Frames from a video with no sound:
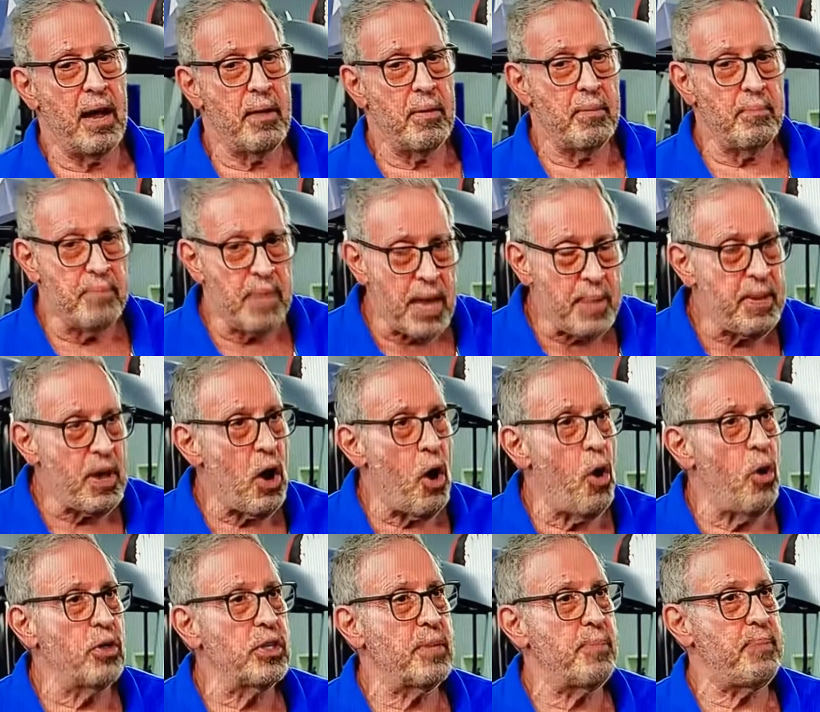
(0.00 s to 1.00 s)
Maybe
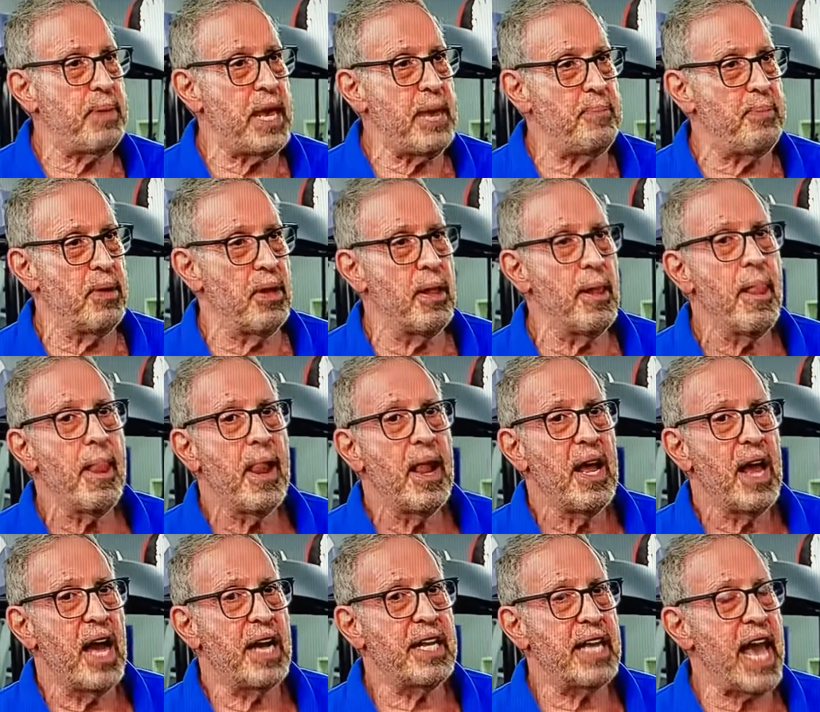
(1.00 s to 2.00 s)
older people
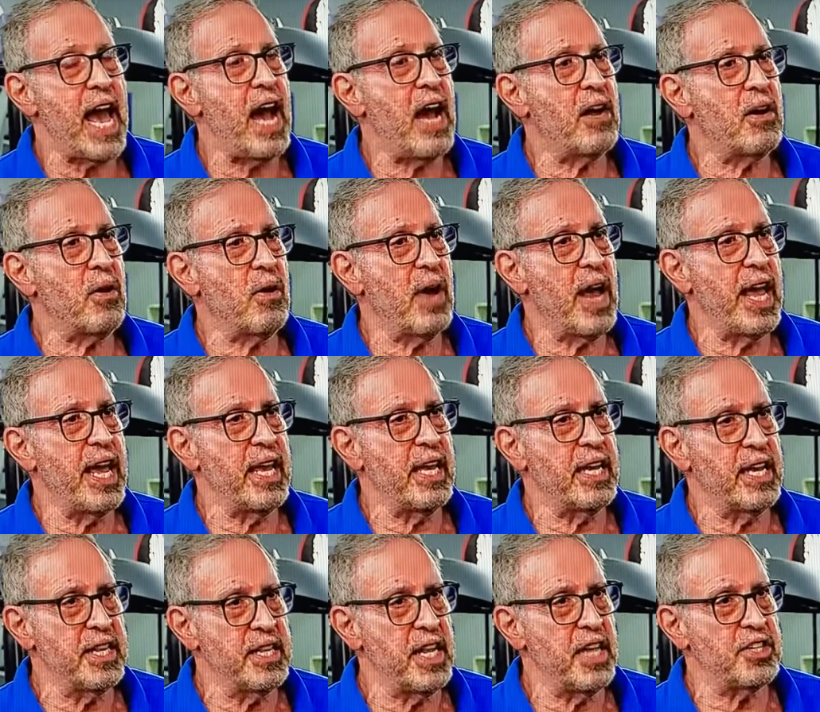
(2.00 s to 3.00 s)
encounter a
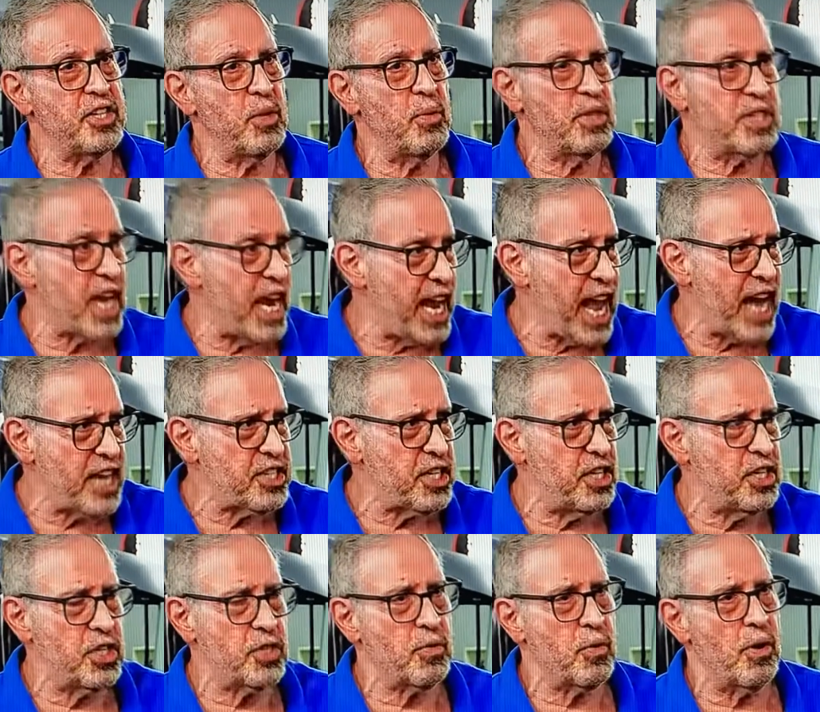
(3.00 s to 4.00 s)
condition, which I actually
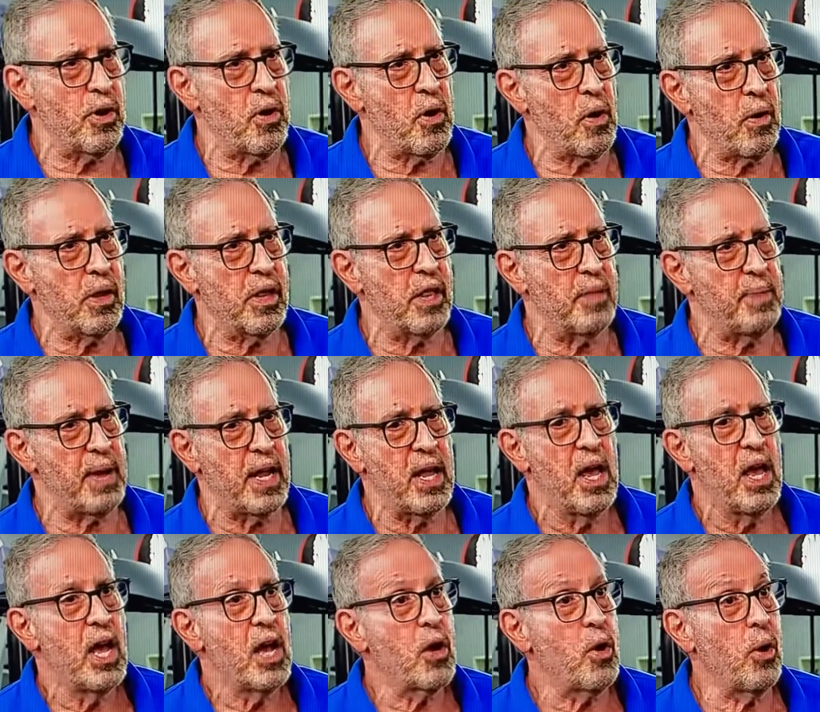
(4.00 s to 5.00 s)
just wrote an article about,
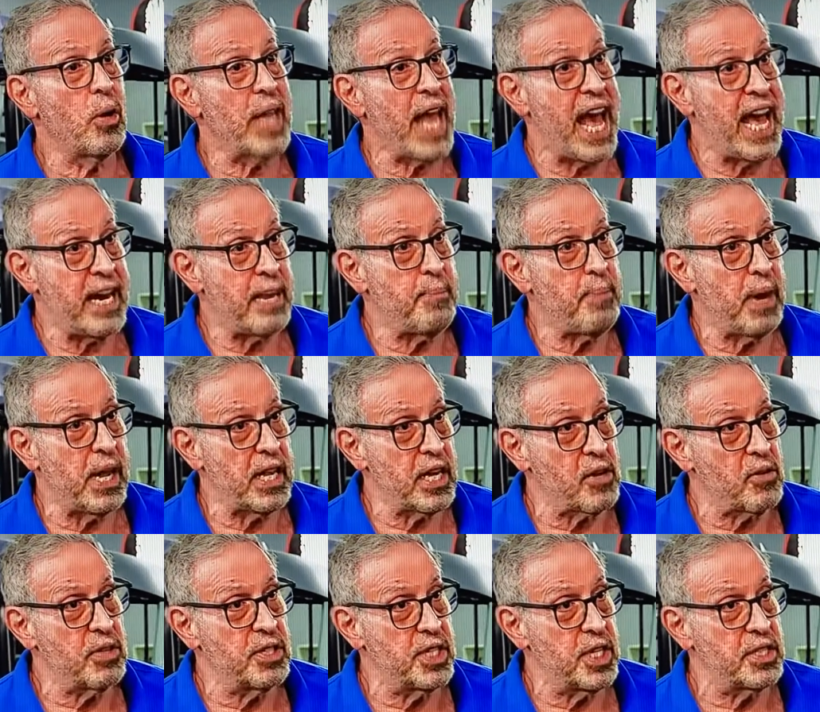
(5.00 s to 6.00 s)
called anabolic
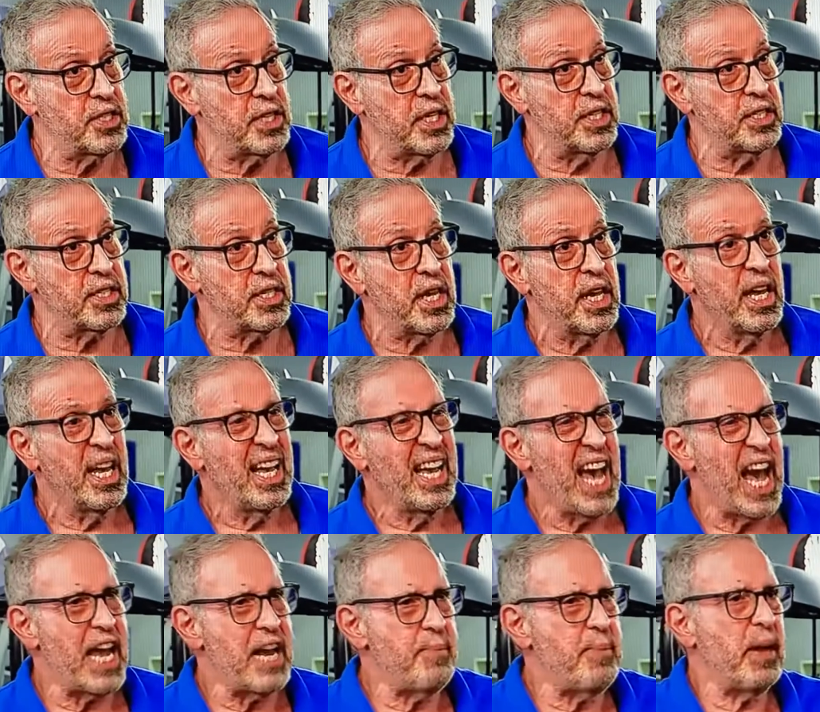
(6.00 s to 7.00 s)
resistance.
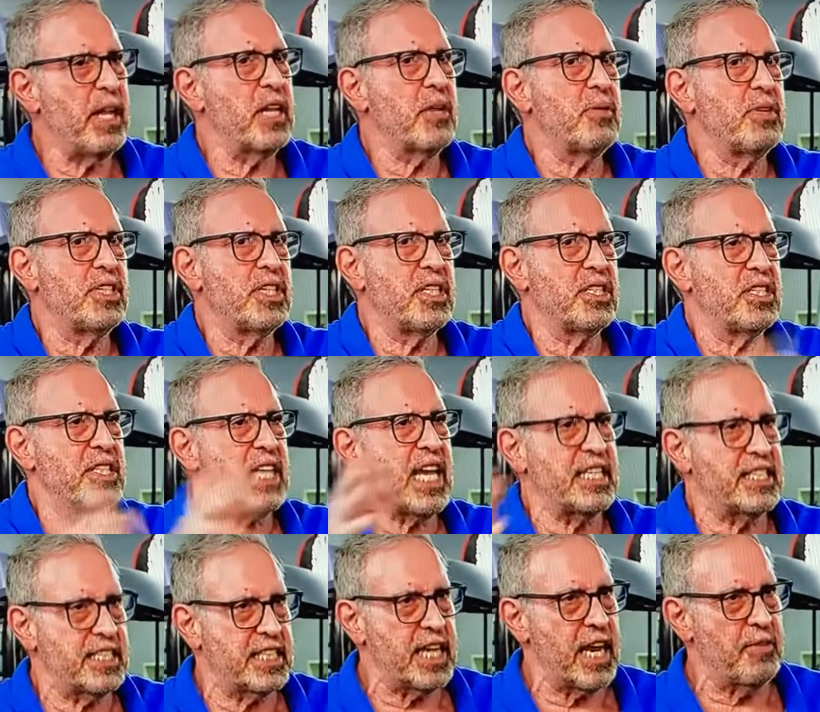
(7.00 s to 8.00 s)
Anabolic resistance
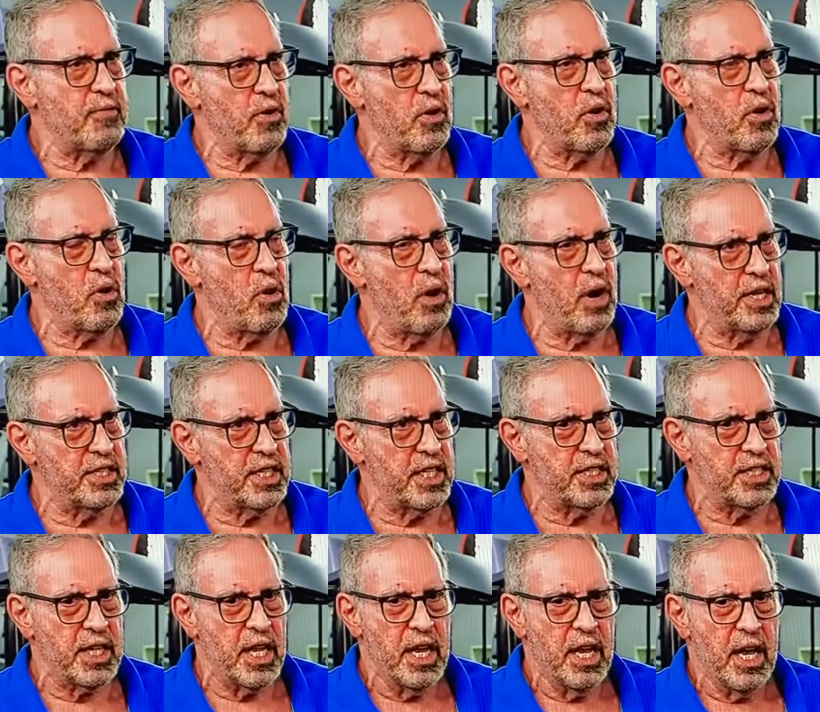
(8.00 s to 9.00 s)
has several
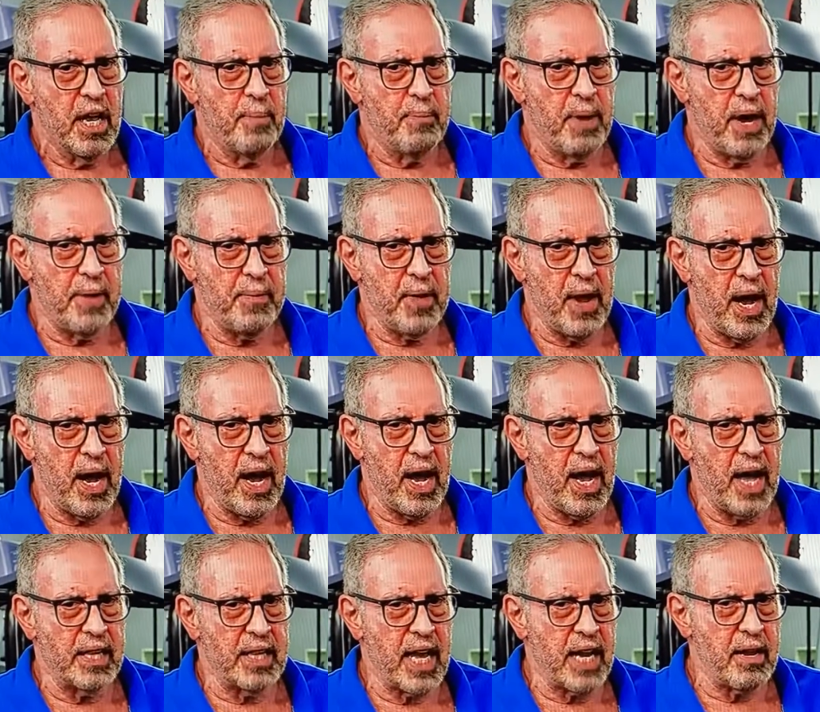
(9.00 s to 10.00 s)
causes, but
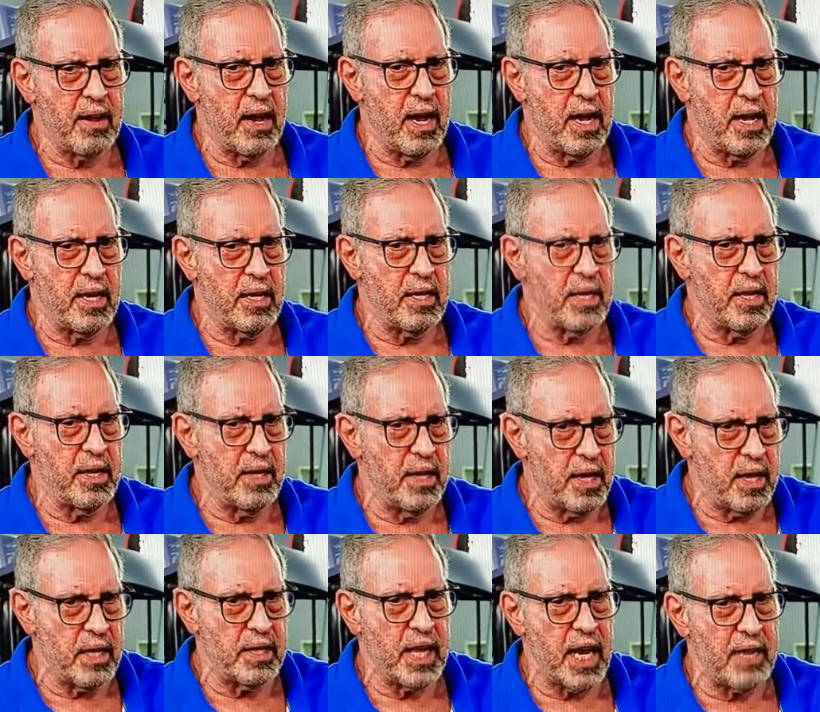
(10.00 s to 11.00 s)
a
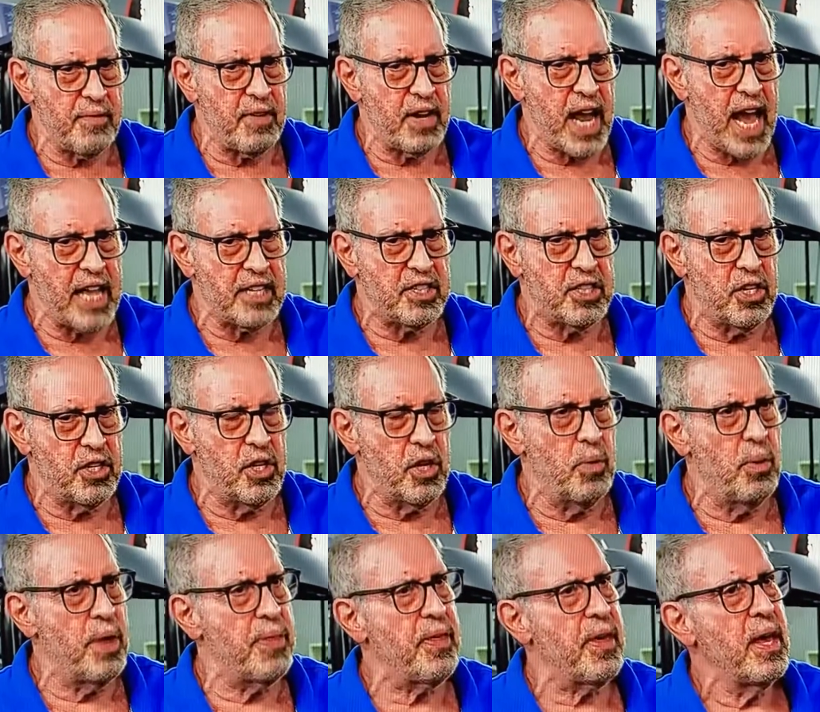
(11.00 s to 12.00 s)
lot of it has to do
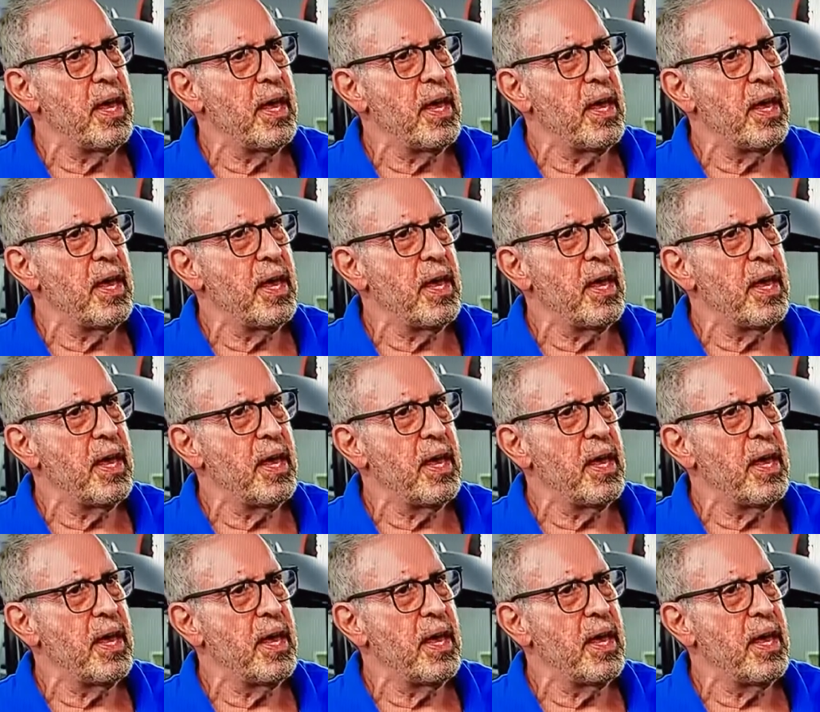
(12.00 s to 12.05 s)
with